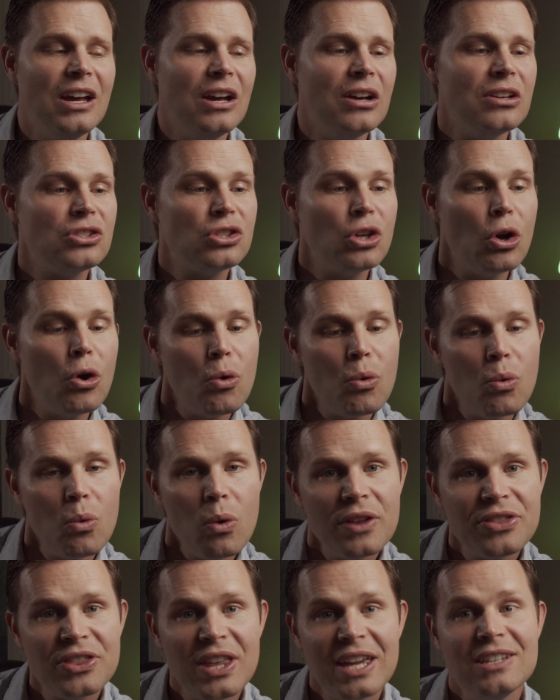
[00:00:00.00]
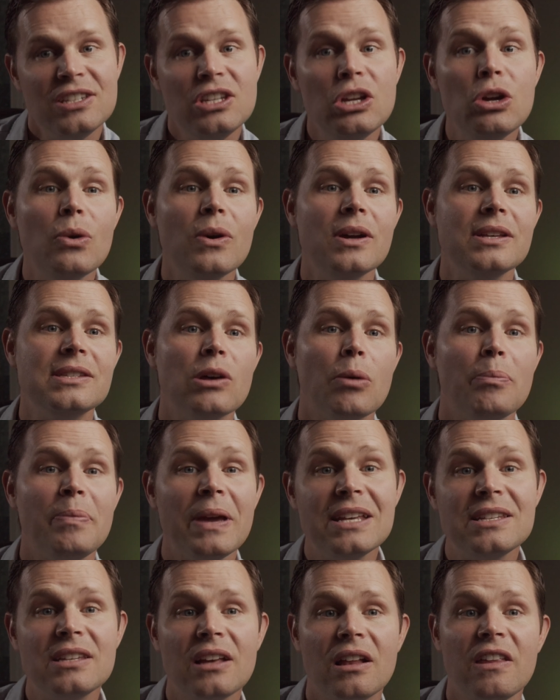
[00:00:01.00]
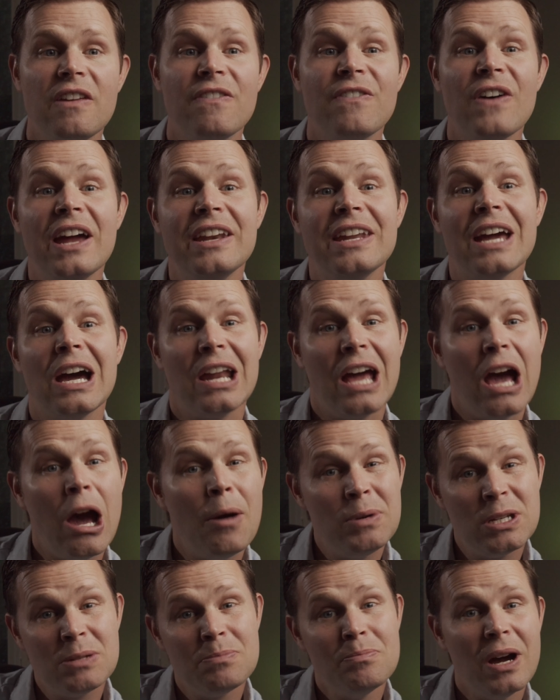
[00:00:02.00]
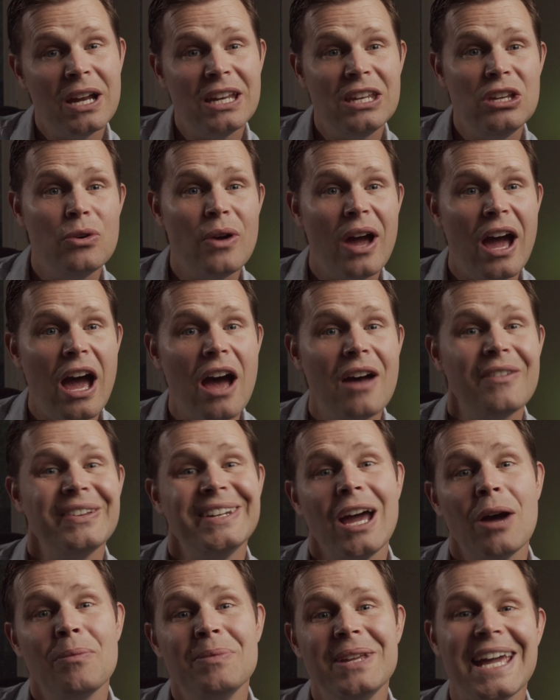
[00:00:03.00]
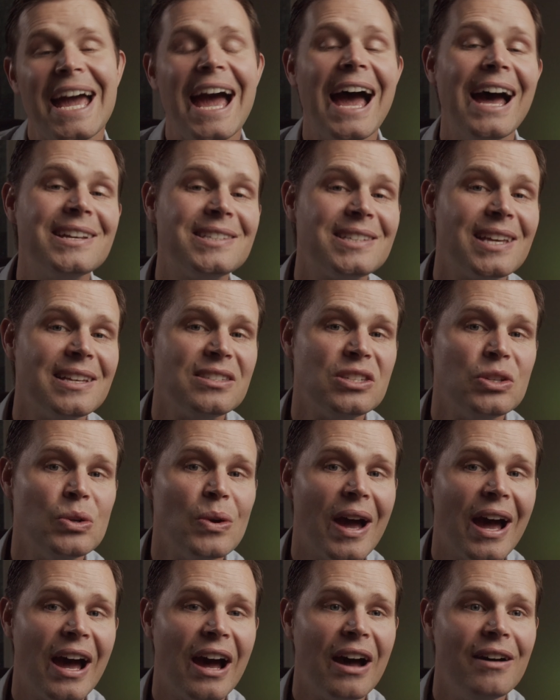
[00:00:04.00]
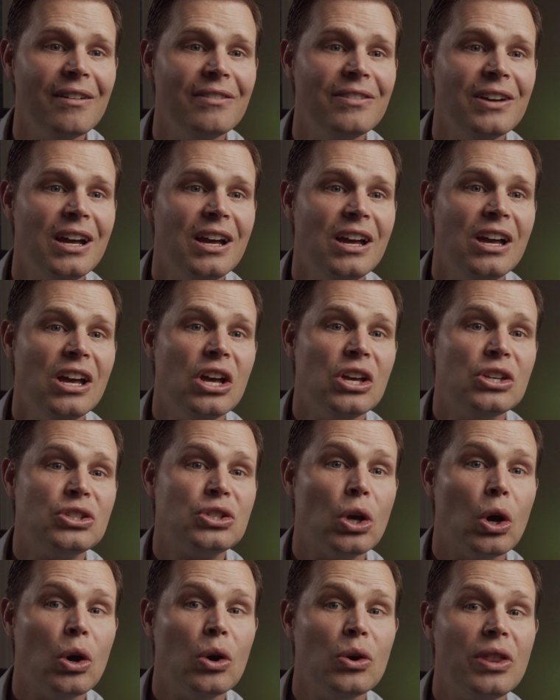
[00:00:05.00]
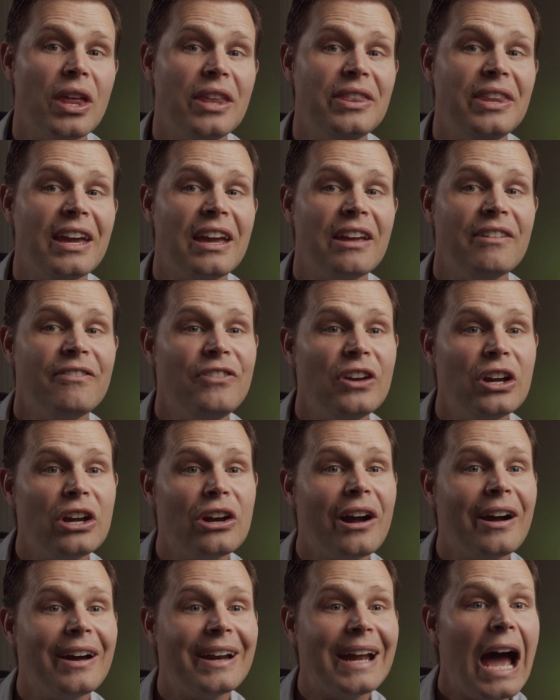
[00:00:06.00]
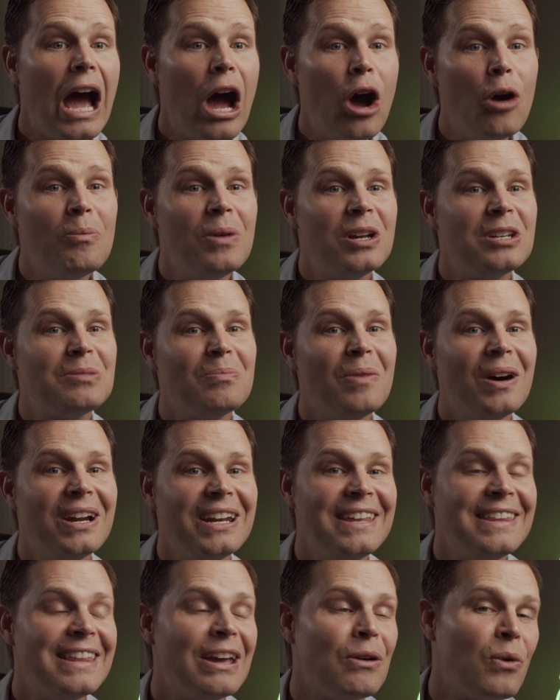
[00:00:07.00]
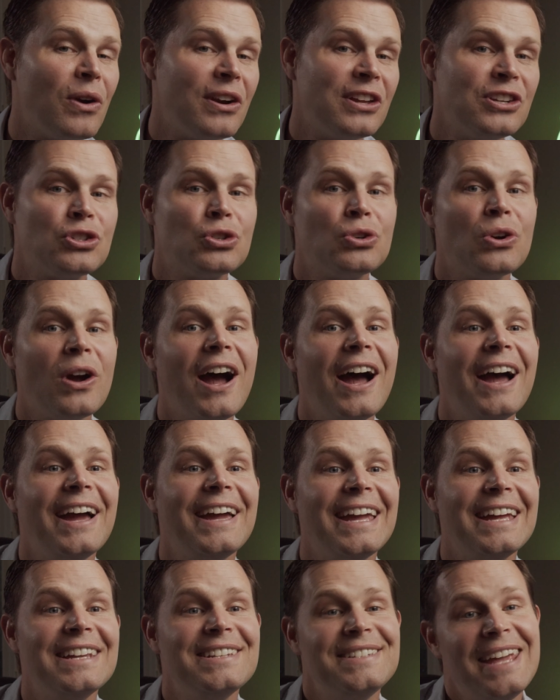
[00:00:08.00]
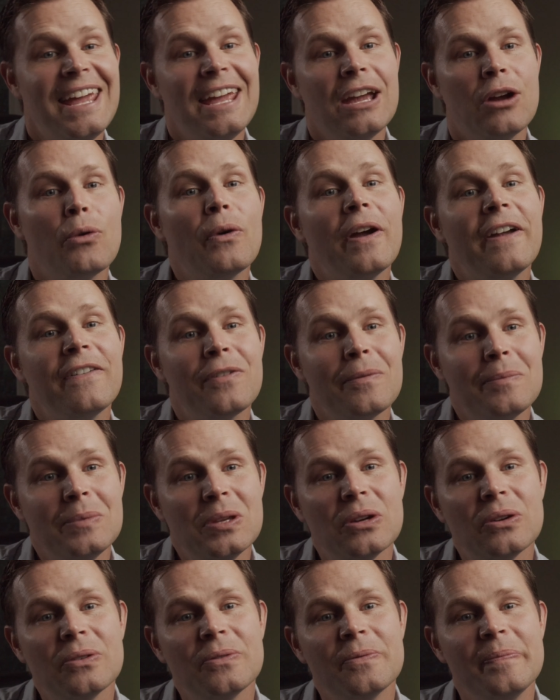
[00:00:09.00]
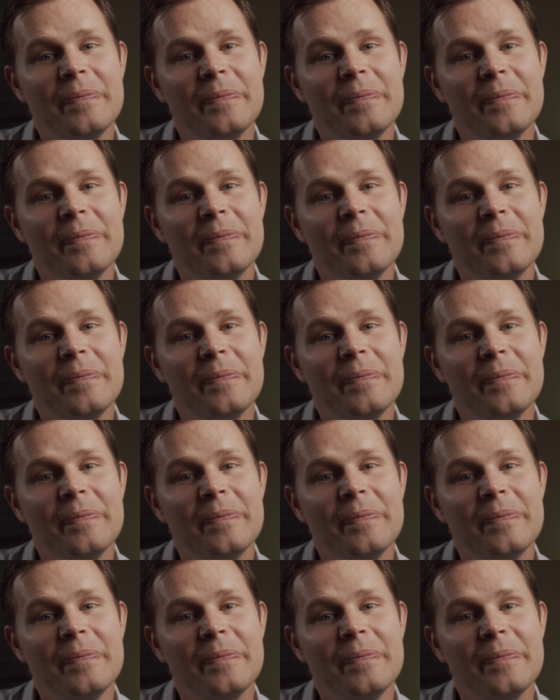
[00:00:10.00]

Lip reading: So what they do is they'll basically find out how much money you have and how many assets you have so that they can figure out how much money they want to try and take away from you.